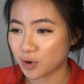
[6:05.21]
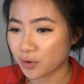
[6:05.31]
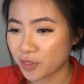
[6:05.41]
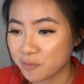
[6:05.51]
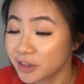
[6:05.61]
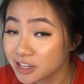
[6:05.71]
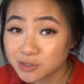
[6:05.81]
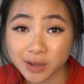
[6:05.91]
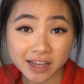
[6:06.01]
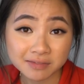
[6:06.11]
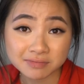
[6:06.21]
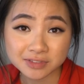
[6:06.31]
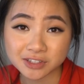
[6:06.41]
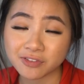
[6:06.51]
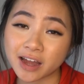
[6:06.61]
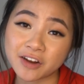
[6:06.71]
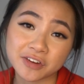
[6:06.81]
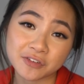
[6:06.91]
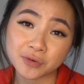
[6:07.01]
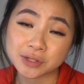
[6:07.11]
So the biggest way to find if
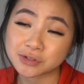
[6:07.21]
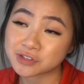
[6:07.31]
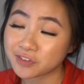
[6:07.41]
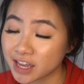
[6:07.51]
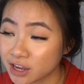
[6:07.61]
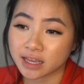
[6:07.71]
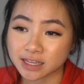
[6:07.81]
an influencer is fake